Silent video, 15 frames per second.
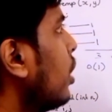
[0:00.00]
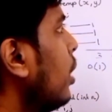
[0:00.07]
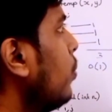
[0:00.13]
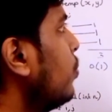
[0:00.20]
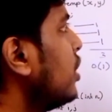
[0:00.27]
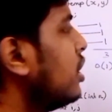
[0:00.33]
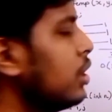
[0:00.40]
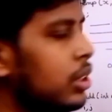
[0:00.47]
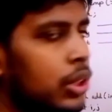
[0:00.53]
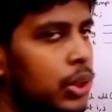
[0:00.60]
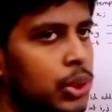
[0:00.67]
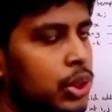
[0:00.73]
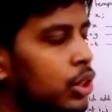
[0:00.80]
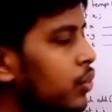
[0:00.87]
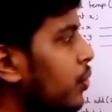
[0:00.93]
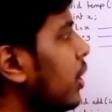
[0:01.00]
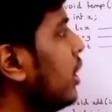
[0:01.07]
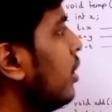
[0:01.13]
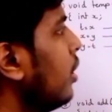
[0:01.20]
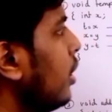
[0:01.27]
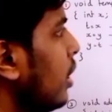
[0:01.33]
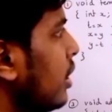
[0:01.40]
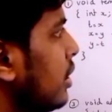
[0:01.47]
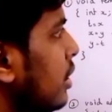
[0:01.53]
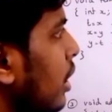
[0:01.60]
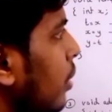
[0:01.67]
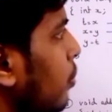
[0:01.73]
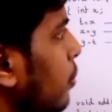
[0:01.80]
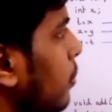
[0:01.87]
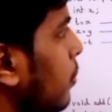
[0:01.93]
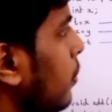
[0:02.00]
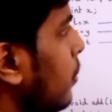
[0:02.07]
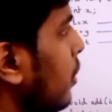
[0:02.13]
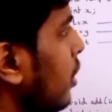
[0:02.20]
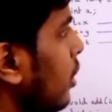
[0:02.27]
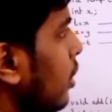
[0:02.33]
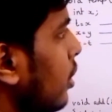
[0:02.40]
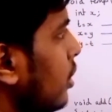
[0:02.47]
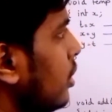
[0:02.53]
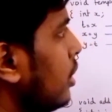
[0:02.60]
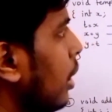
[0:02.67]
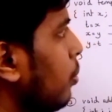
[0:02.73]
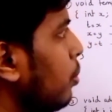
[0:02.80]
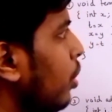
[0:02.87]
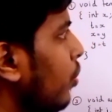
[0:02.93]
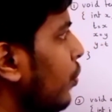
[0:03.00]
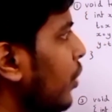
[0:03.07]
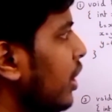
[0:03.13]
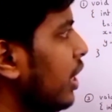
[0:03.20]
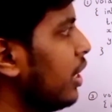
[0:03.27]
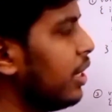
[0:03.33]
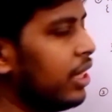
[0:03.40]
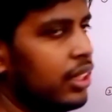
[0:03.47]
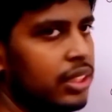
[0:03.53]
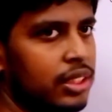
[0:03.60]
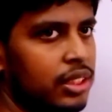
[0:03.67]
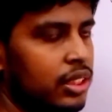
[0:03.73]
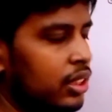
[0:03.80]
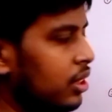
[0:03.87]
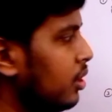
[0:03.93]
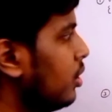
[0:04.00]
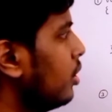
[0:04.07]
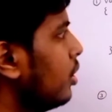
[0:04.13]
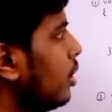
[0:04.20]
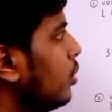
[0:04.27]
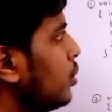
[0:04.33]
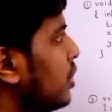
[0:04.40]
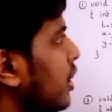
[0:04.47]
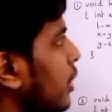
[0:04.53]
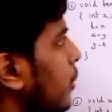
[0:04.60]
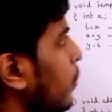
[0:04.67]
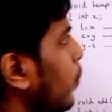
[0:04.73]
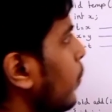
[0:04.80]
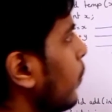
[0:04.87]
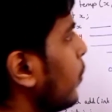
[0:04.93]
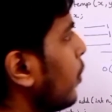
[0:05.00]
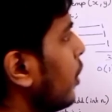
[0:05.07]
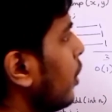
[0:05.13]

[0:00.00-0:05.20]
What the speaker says: program which is used to find sum of an array. Now see,